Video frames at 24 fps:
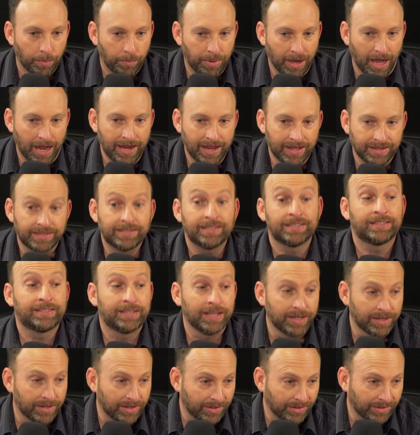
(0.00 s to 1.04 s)
But
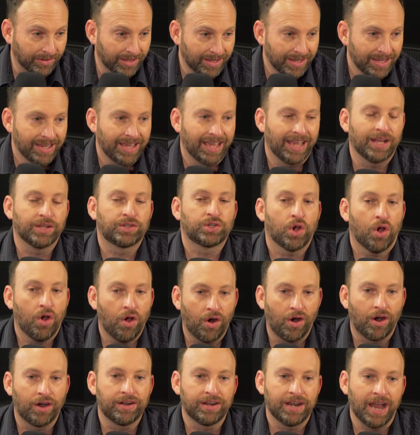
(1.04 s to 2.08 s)
still, it's
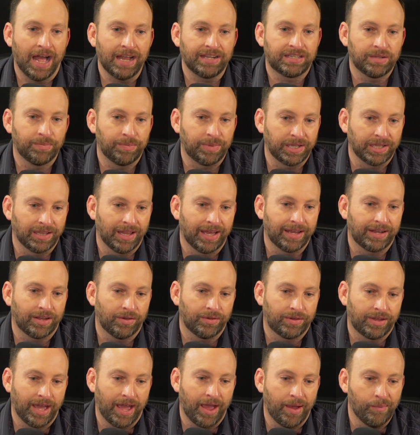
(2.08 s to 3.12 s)
hard not to be like,
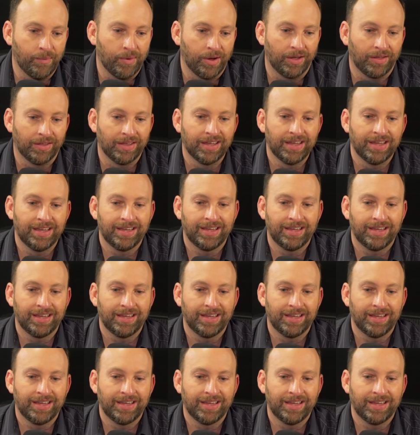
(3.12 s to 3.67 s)
okay, well,